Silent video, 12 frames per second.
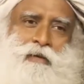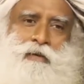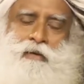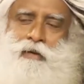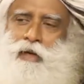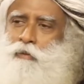
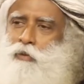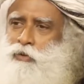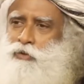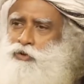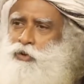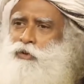I want
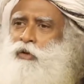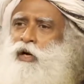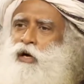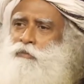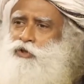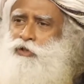to join
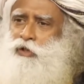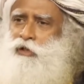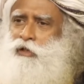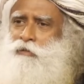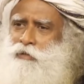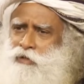armed
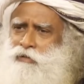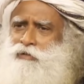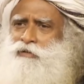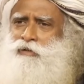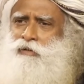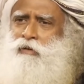struggle
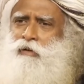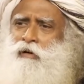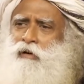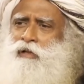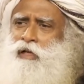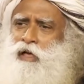because
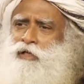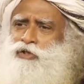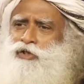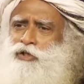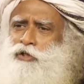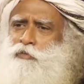all the
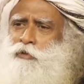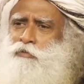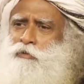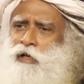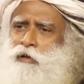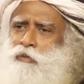unjust
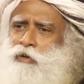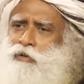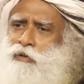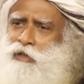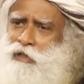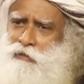people I want to kill.